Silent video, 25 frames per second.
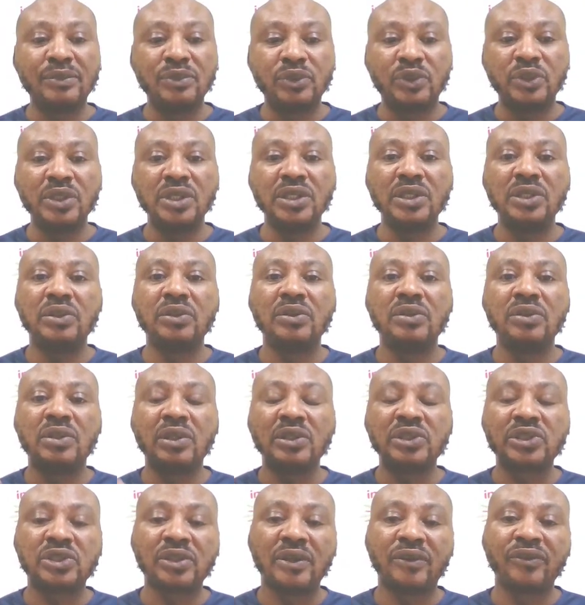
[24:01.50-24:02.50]
doing,
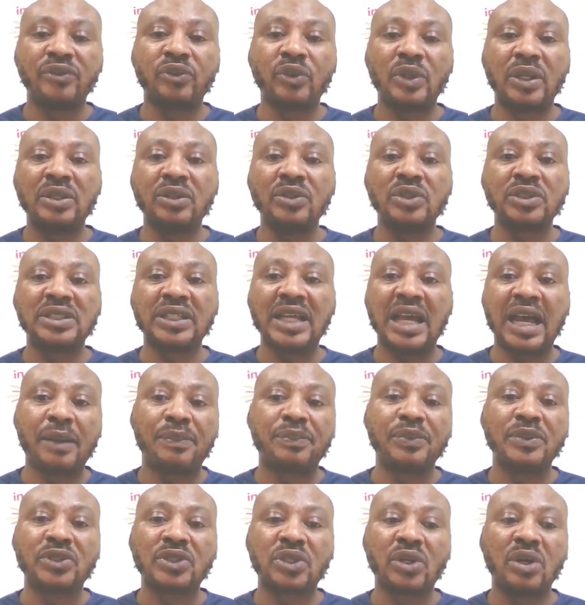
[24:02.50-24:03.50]
those
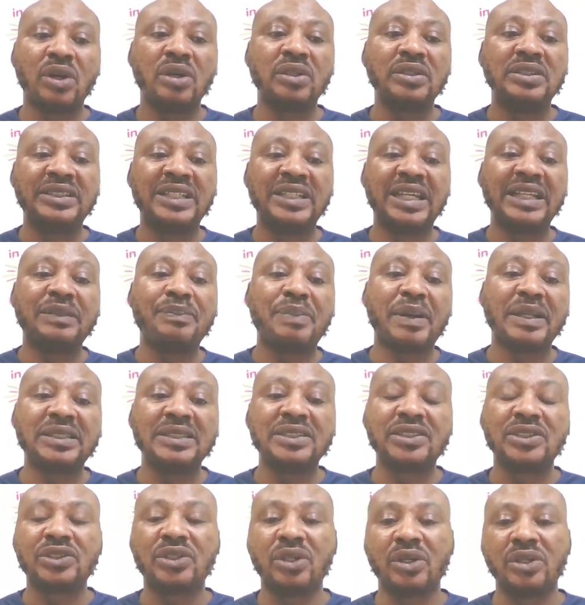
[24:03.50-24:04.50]
apps is called third-party
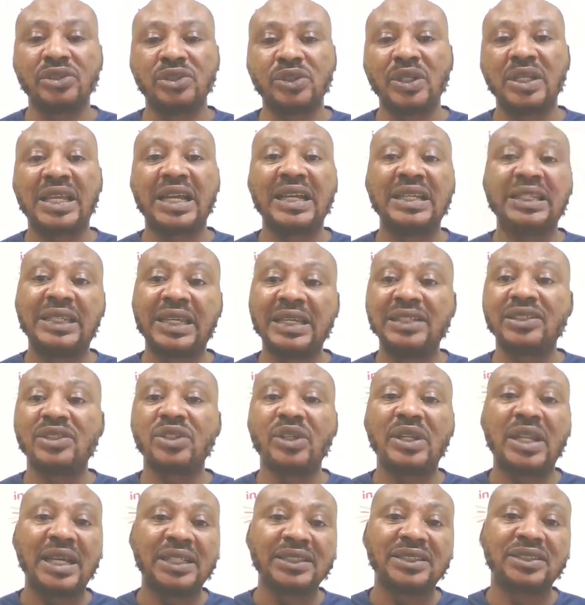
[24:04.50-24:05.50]
stores, where you can get
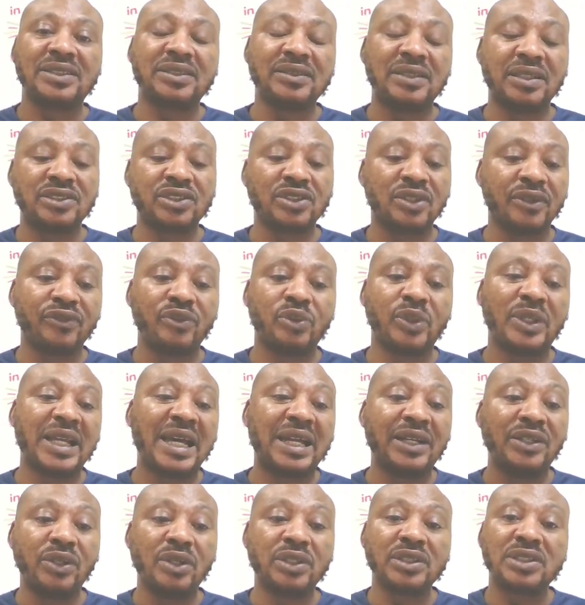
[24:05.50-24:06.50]
other software
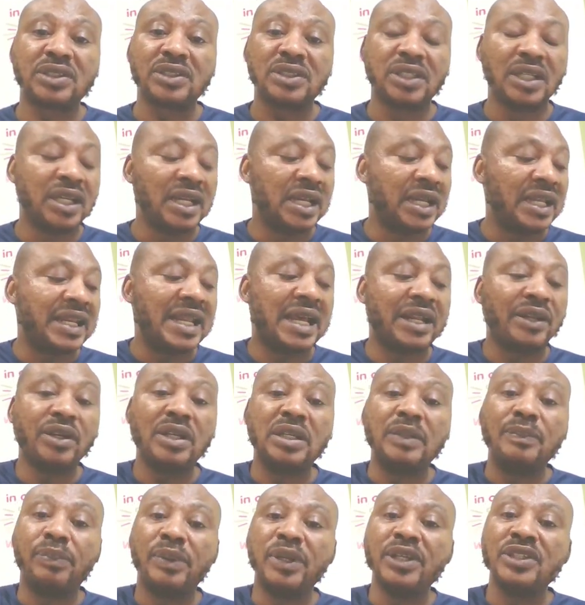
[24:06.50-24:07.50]
that are not
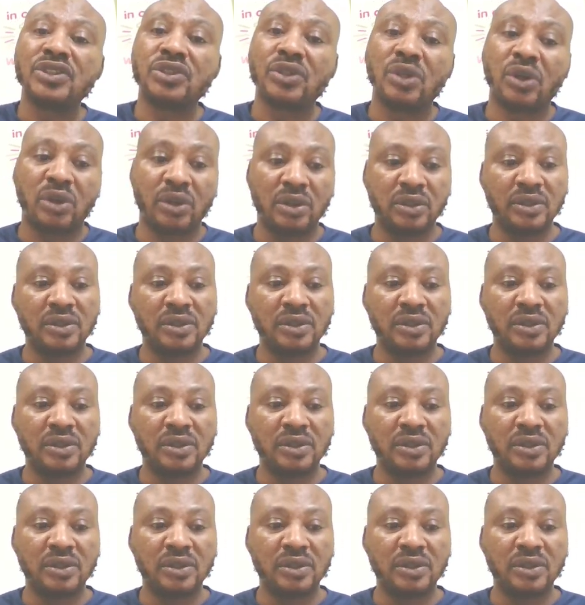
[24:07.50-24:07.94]
in Play Store.